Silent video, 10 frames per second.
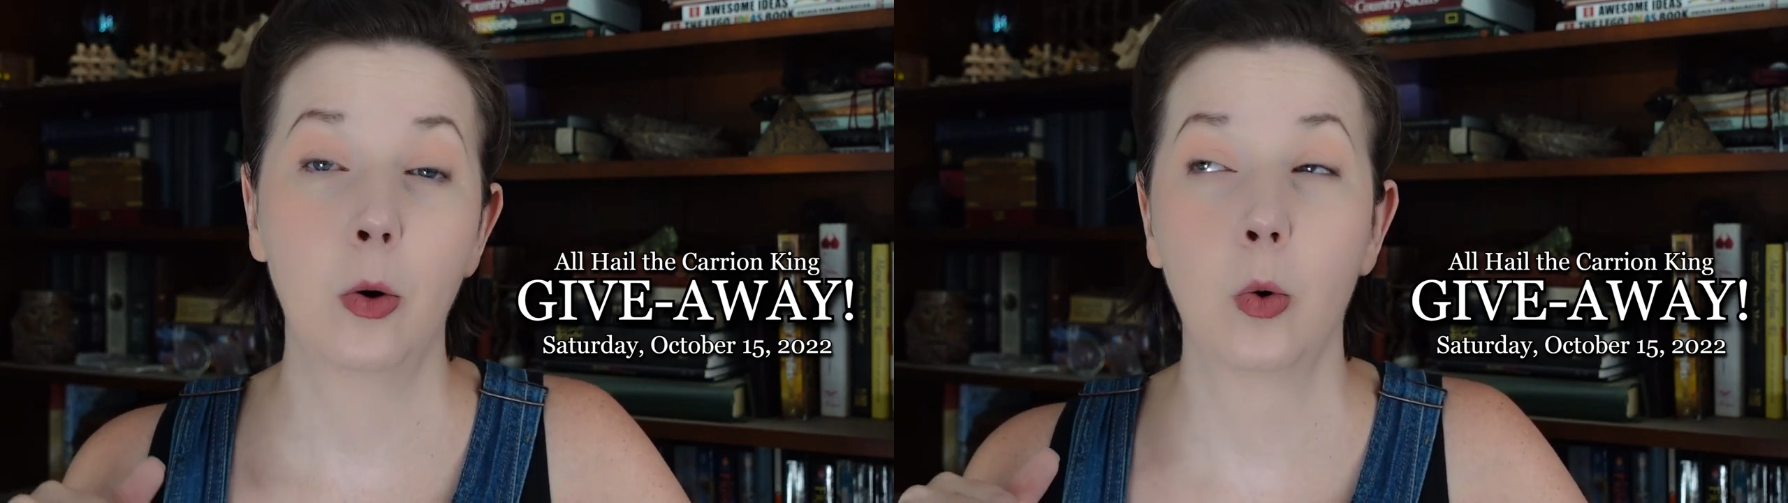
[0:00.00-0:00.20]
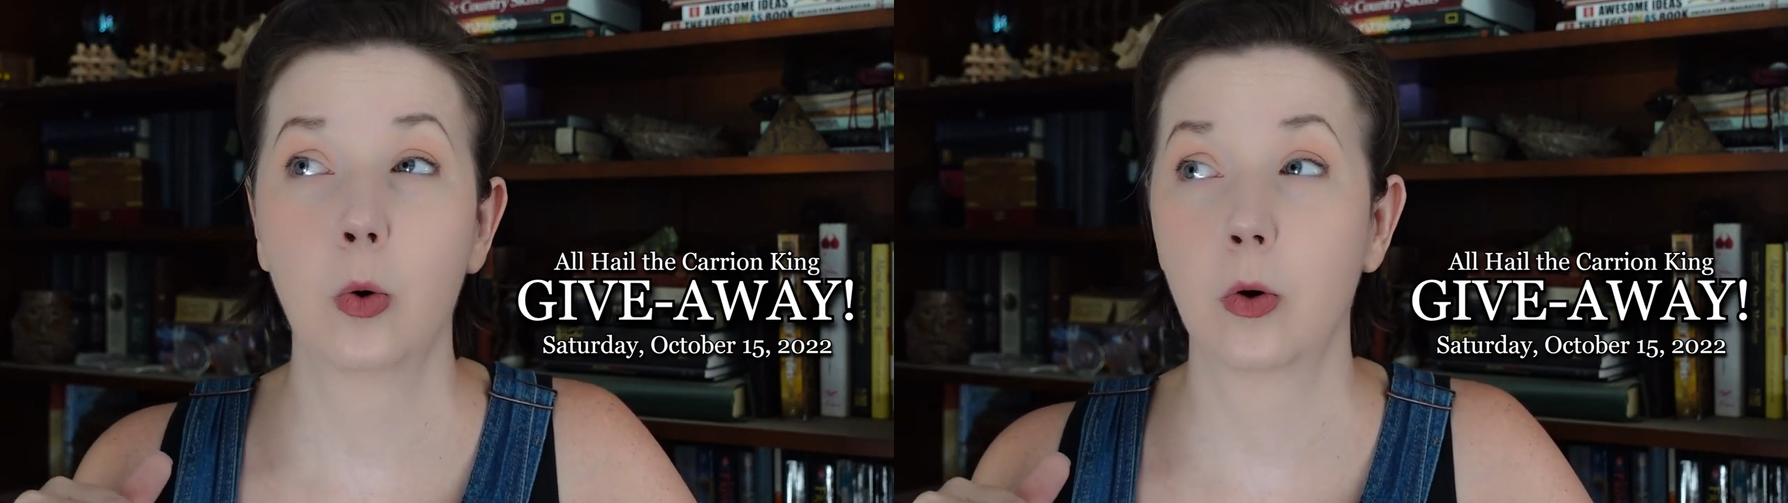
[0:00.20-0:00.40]

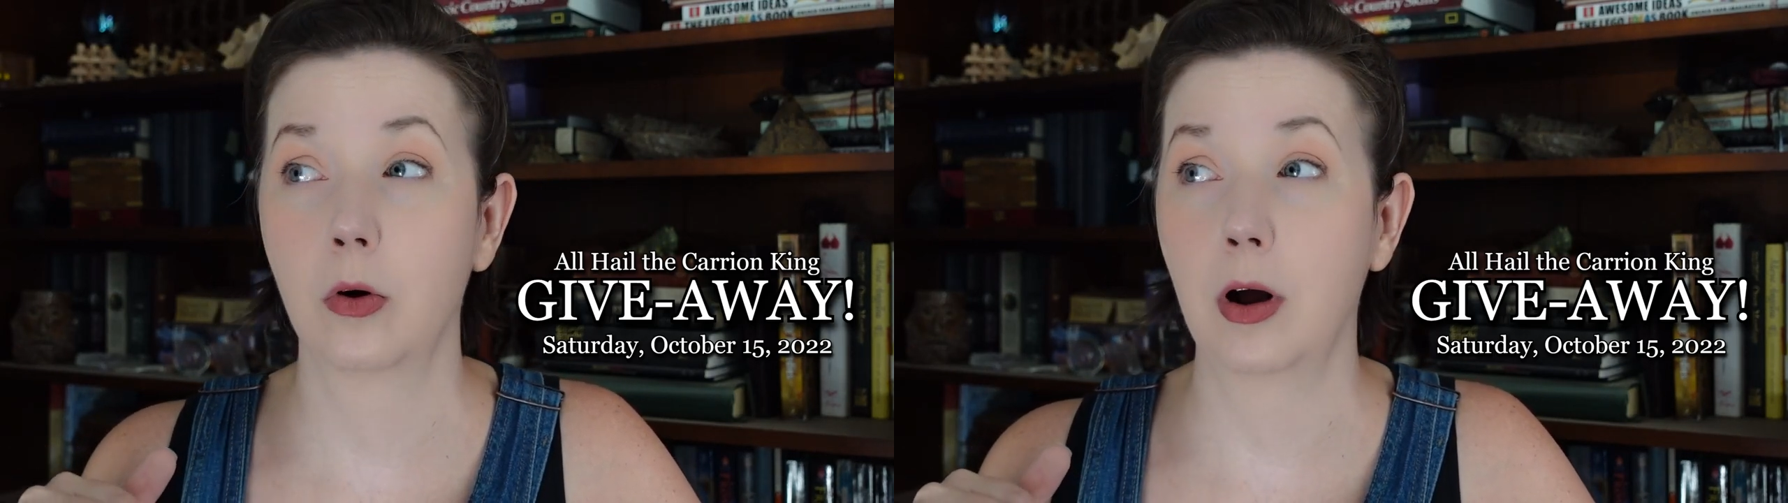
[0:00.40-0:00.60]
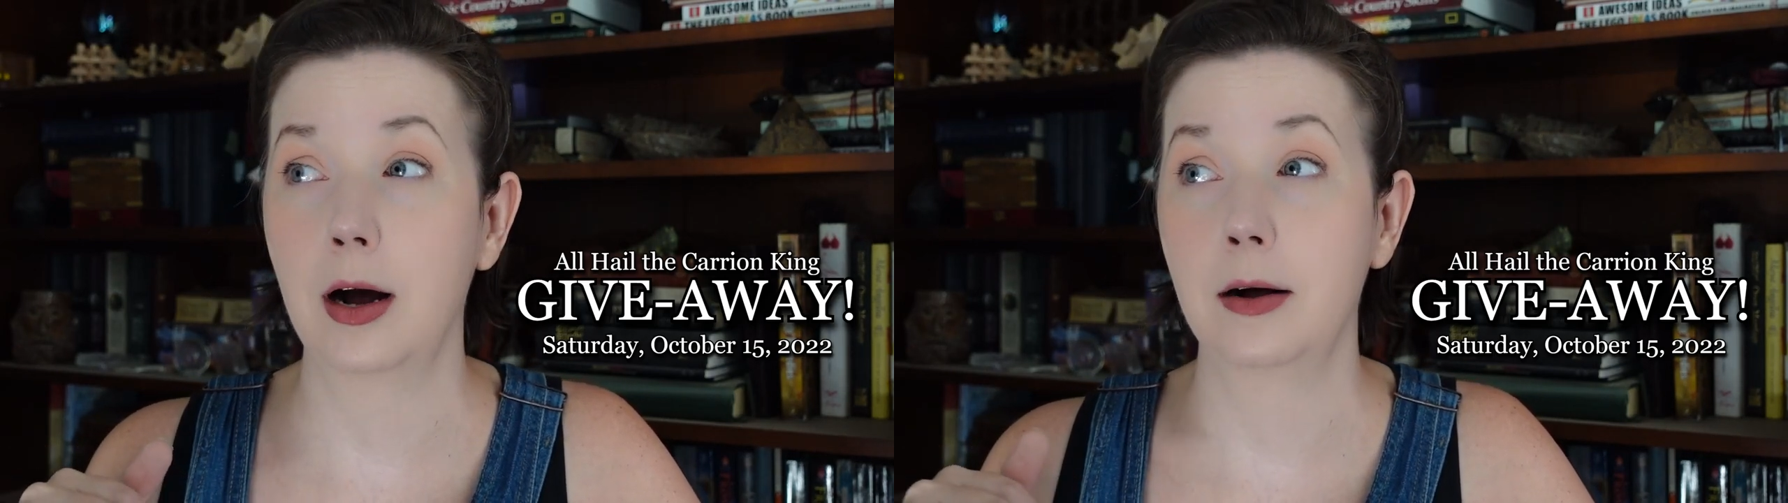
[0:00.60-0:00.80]

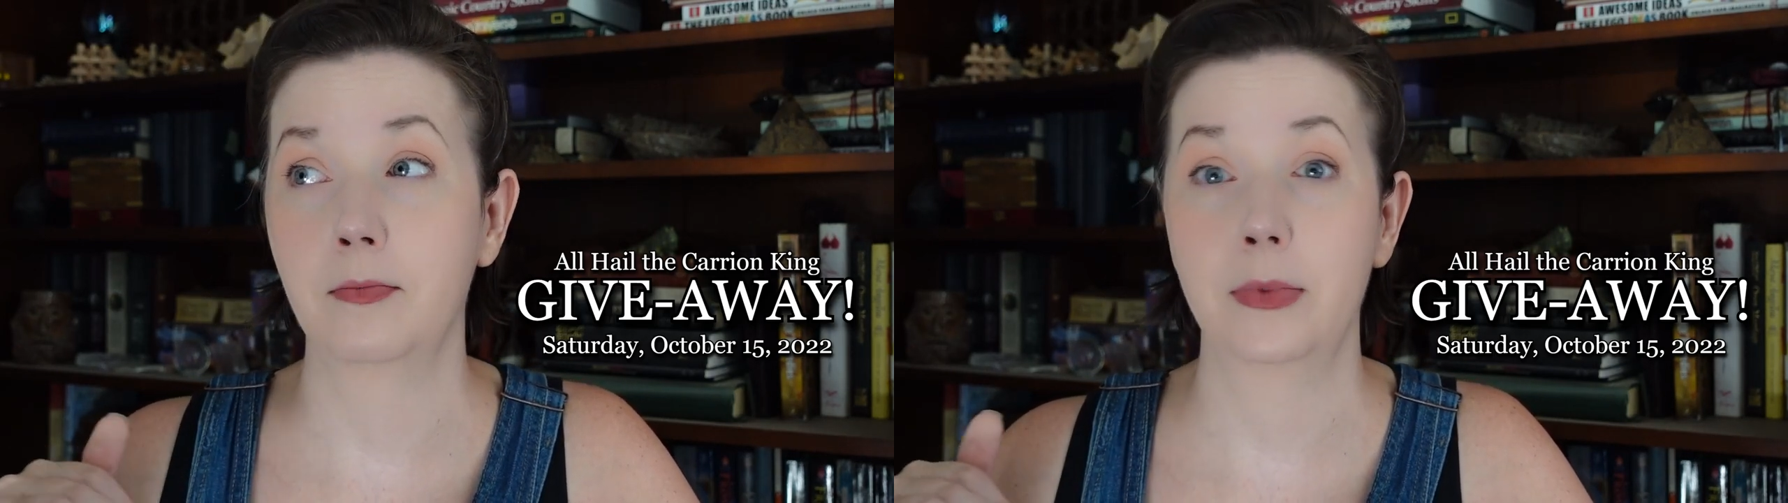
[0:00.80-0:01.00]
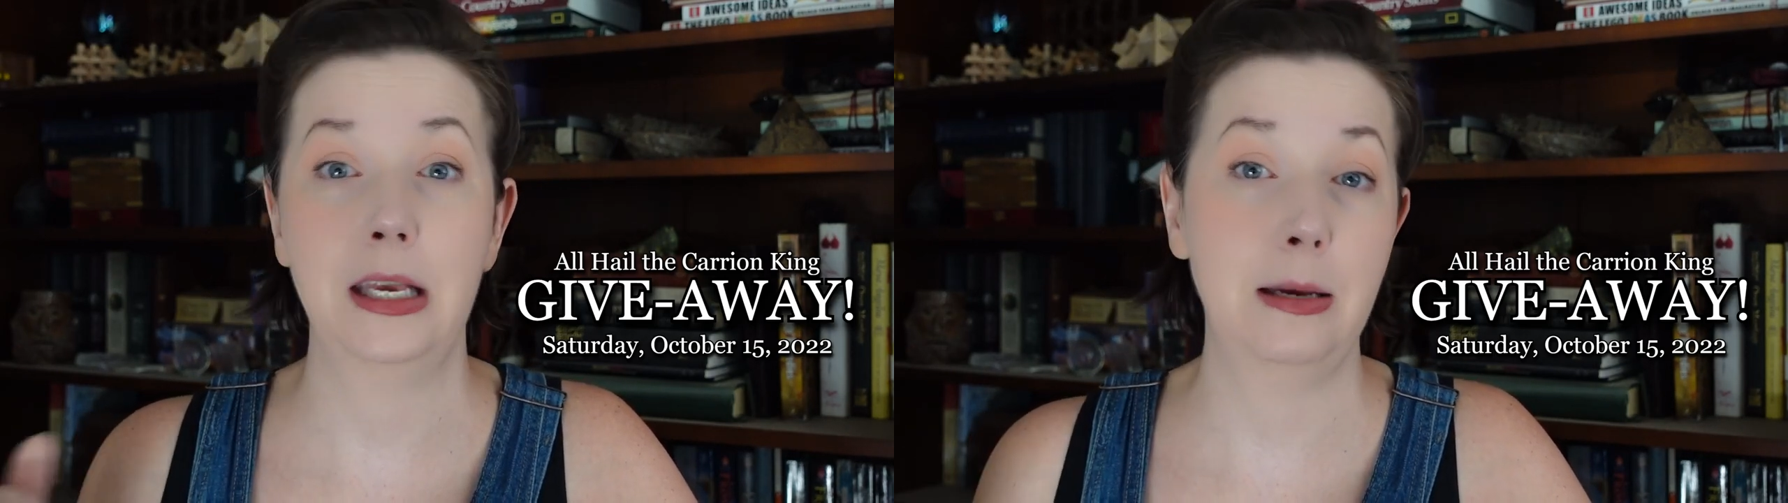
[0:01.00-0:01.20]
or
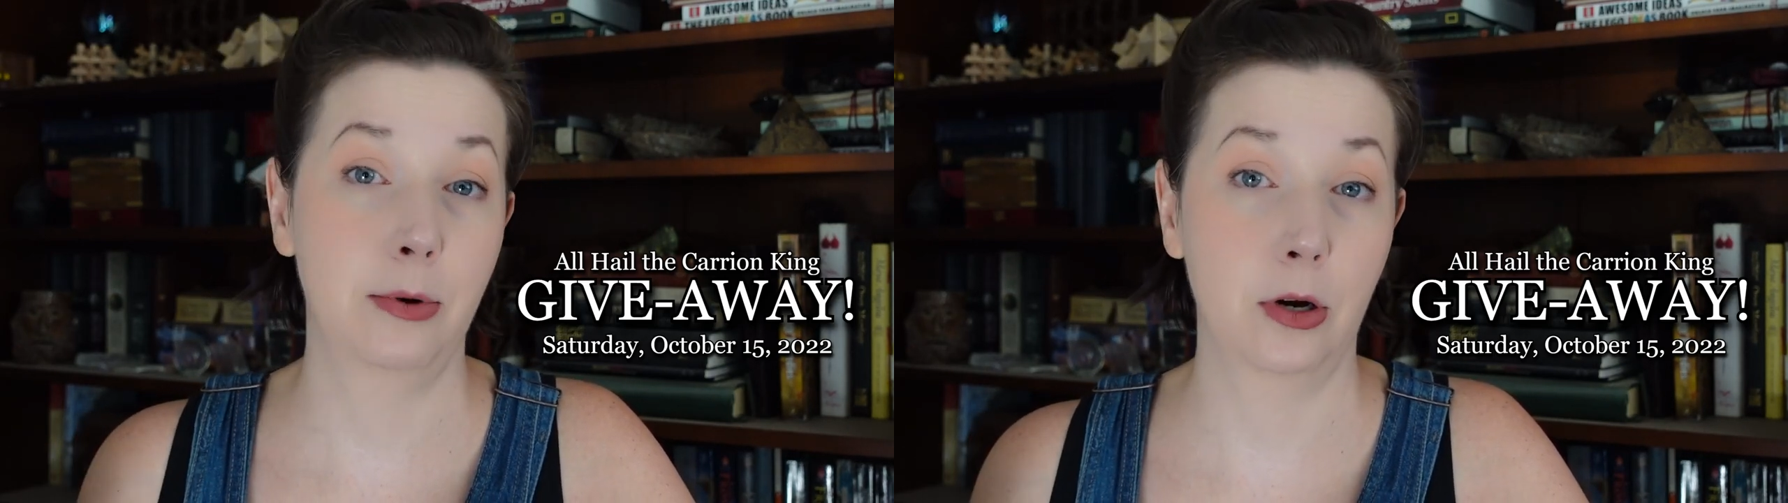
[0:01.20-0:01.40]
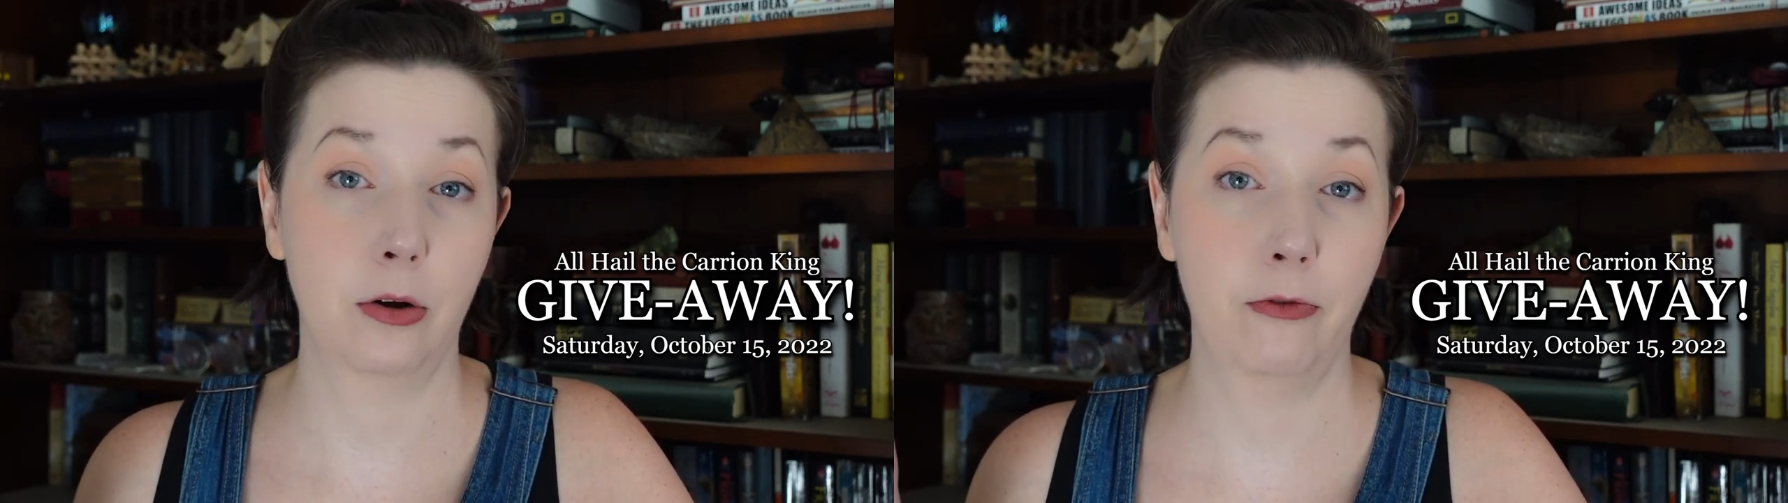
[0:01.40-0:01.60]
um,
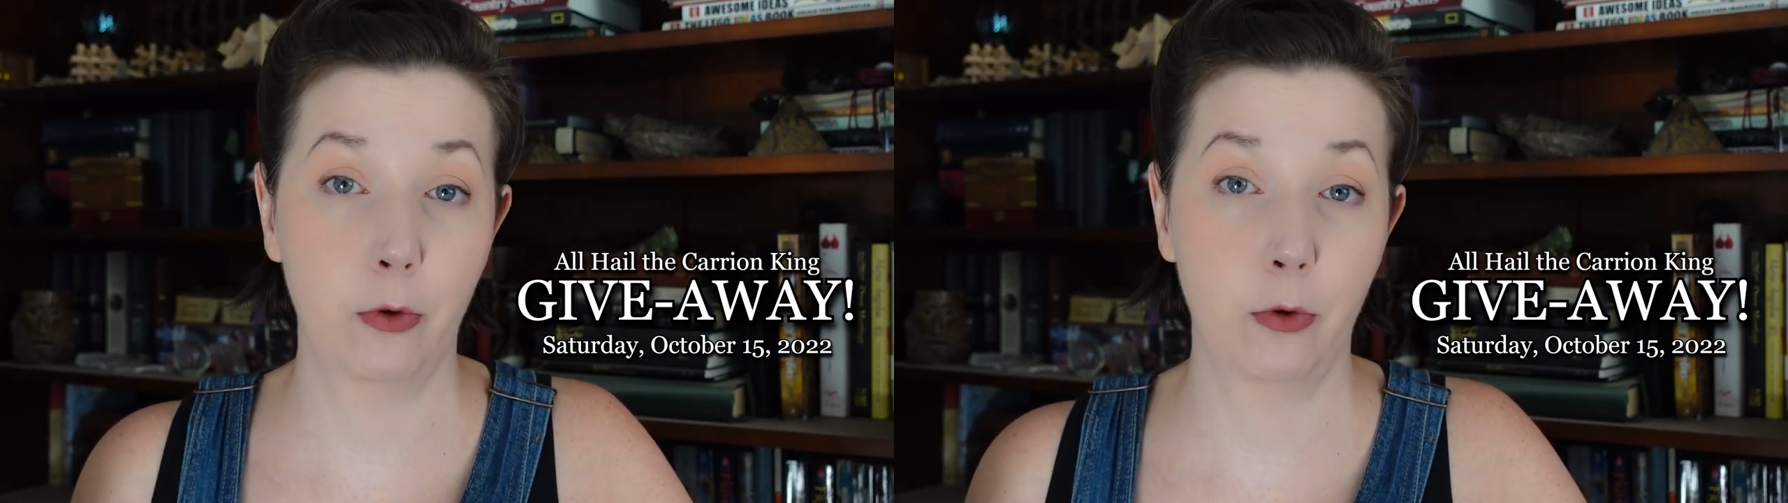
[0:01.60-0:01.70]
ebook